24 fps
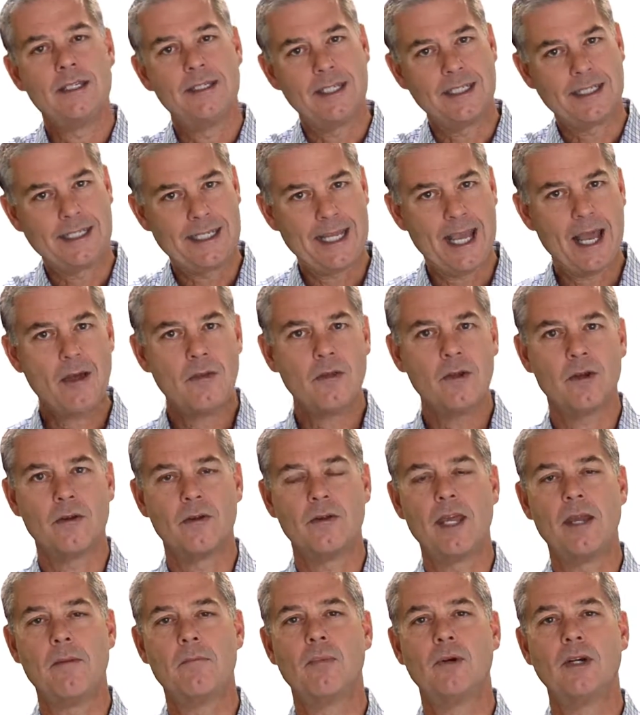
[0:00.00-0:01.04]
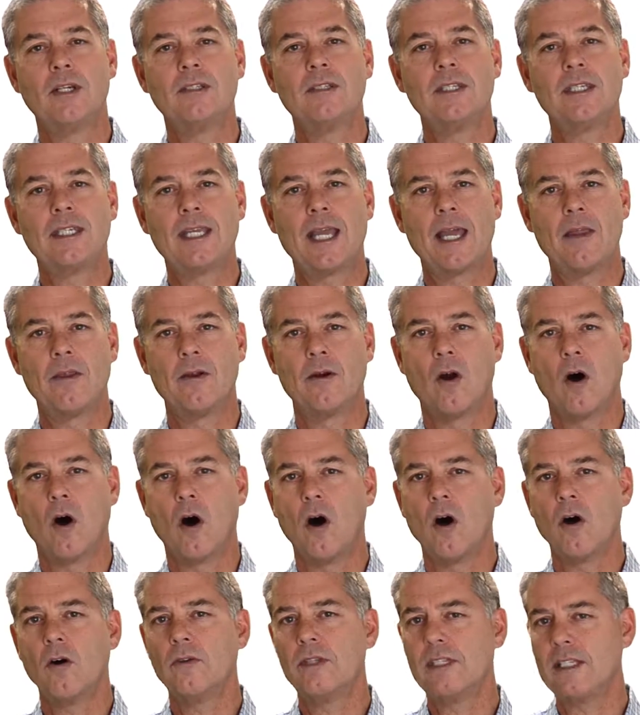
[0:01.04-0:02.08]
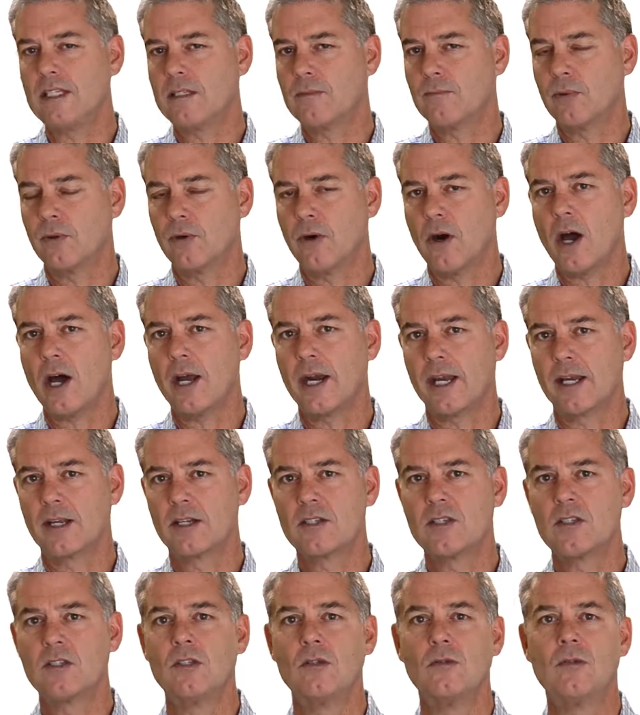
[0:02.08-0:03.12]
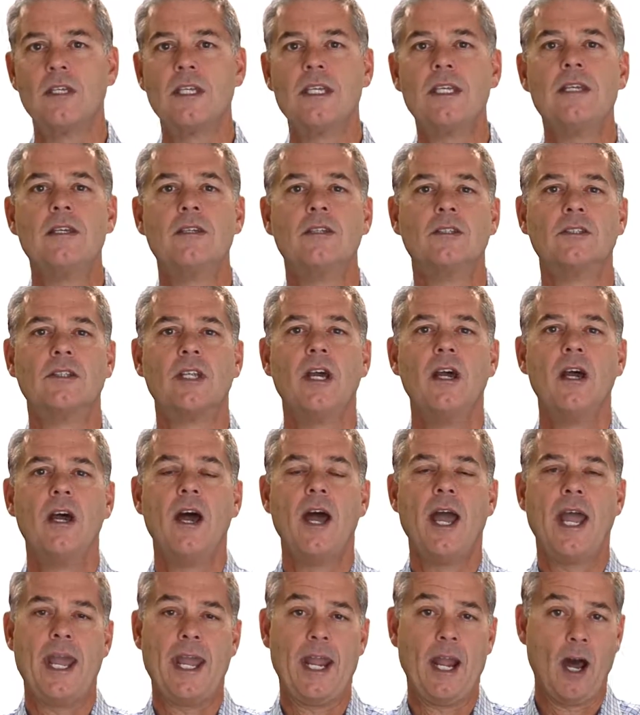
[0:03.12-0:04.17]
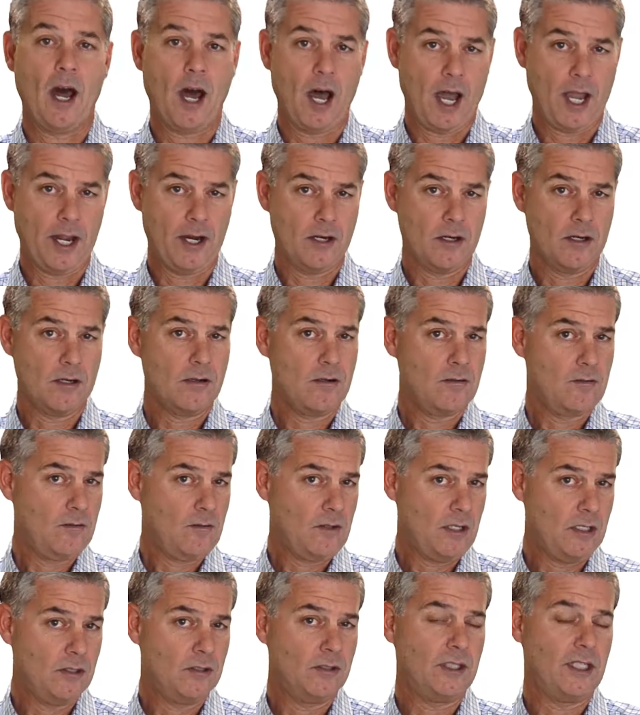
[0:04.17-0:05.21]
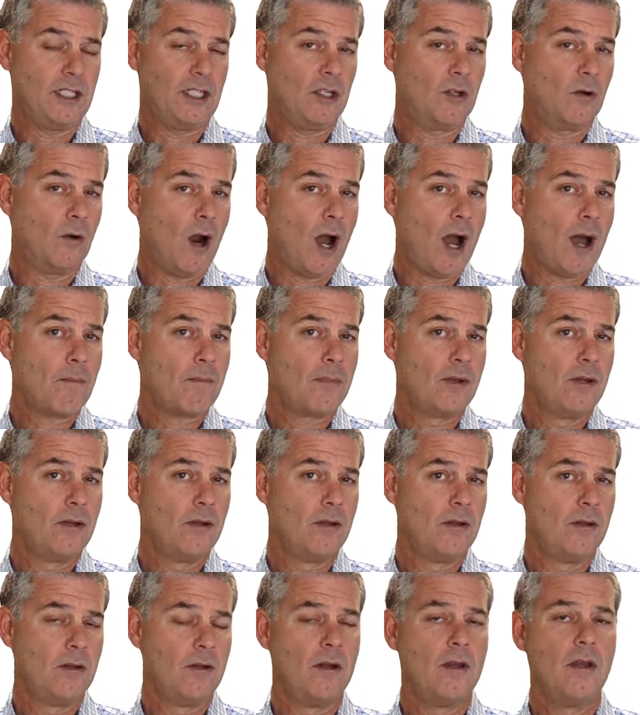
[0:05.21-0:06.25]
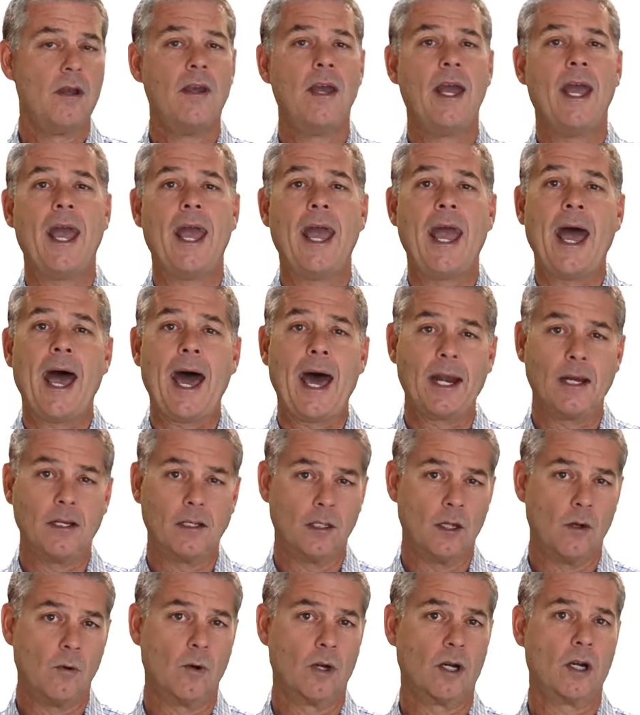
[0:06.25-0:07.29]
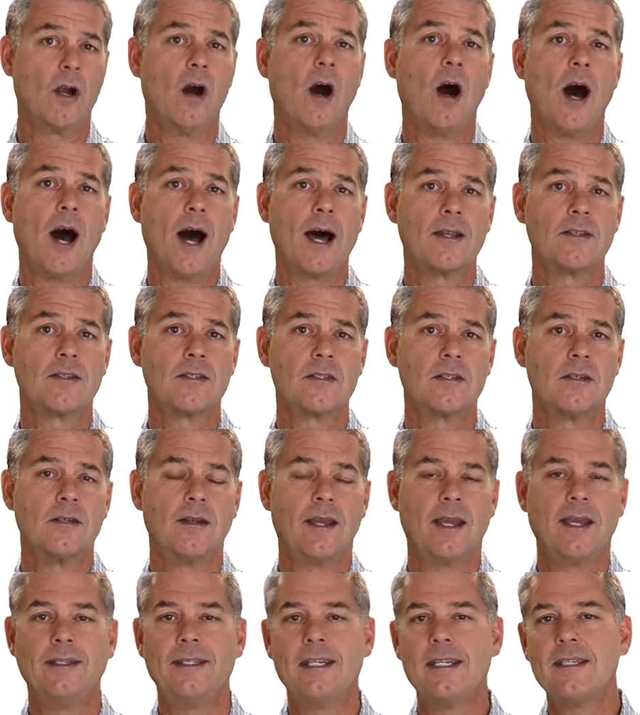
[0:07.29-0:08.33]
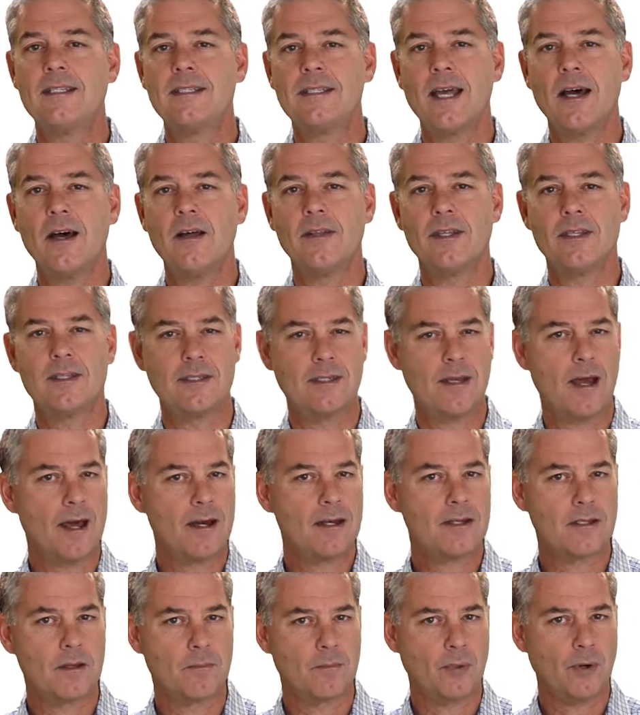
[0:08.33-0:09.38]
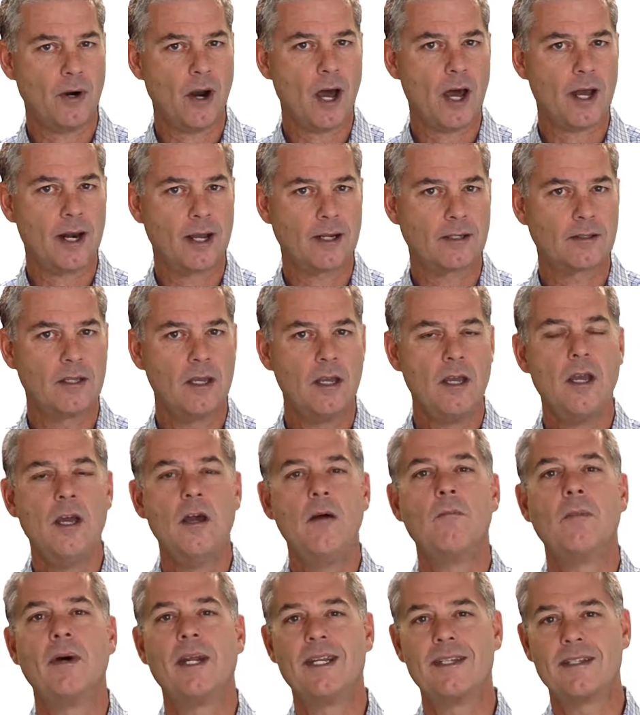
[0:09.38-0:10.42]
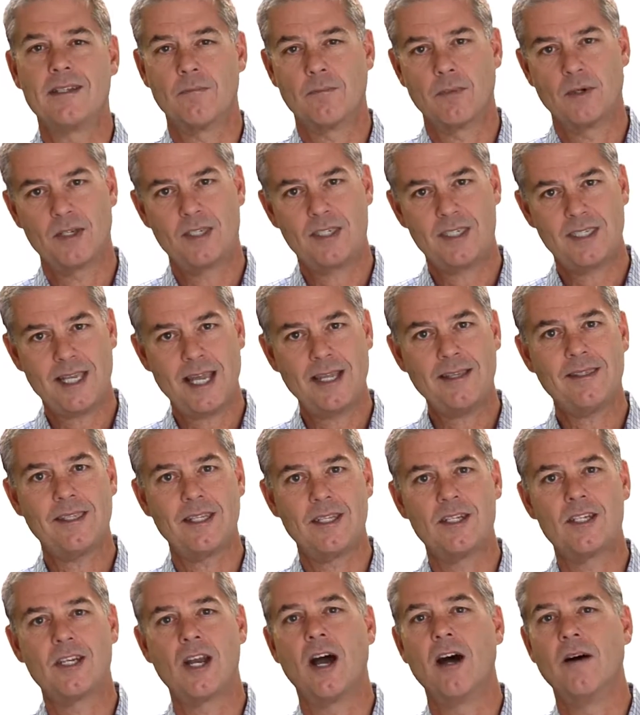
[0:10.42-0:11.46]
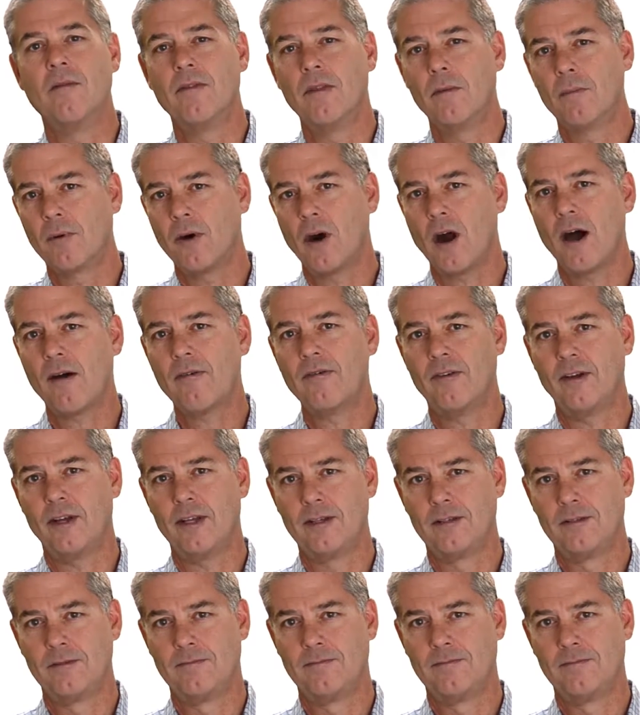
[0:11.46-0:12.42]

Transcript: Together, they bring together all these products to yield a higher yielding crop at a lower cost. And they sell this not as a product, but as a percentage of the profit.